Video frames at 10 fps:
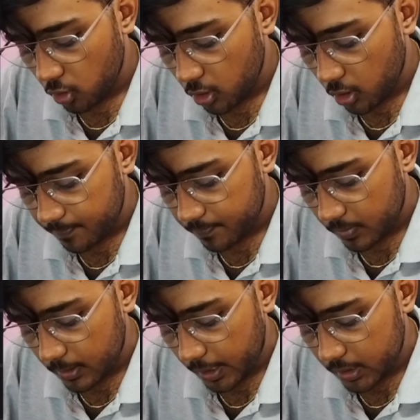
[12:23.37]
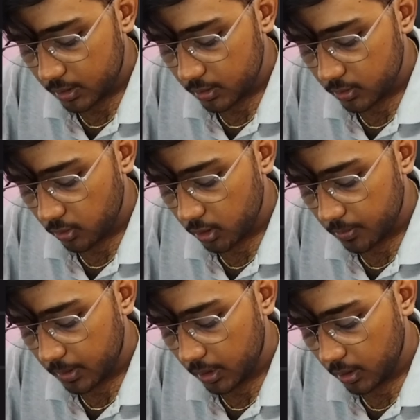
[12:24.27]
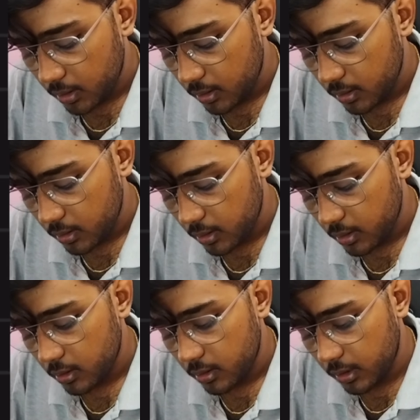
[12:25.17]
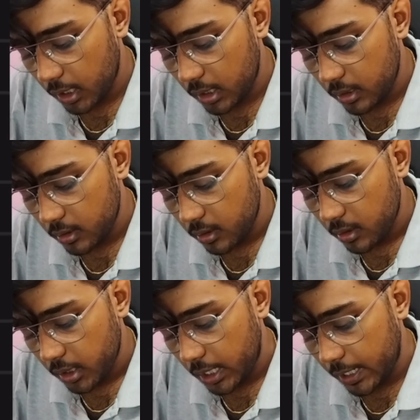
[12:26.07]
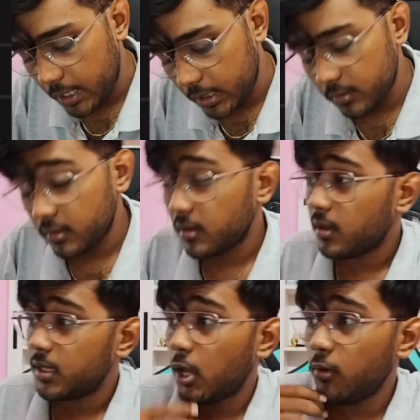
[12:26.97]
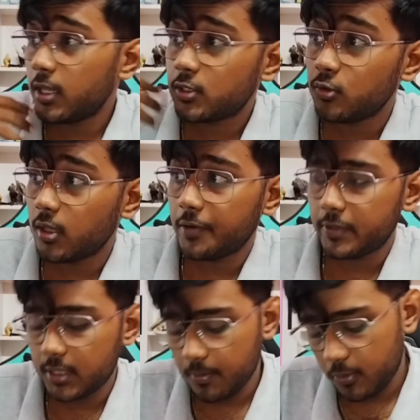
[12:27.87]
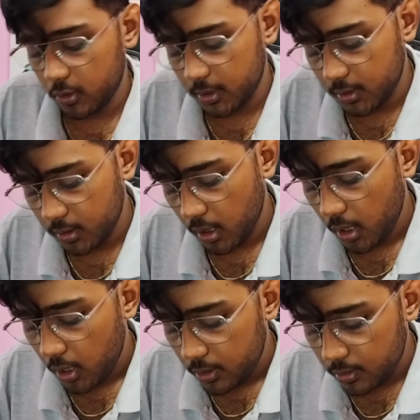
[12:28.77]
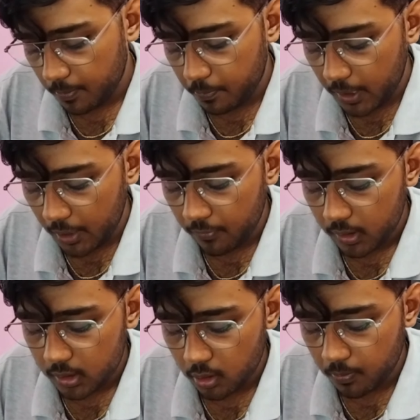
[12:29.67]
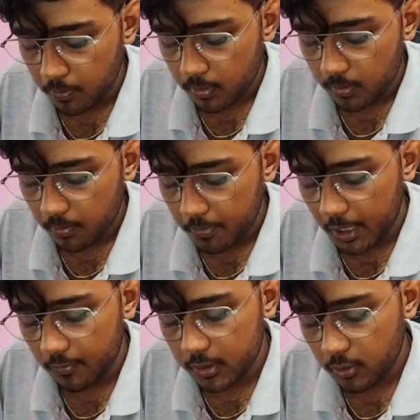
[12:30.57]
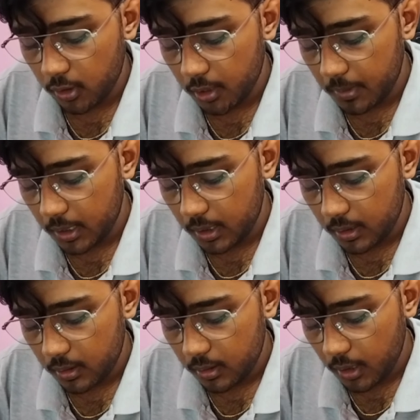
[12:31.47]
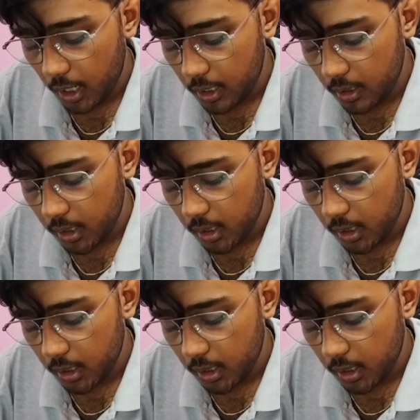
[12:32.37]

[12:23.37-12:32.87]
dot next is going to be null. And now let's do the reversal process. So prev is going to be null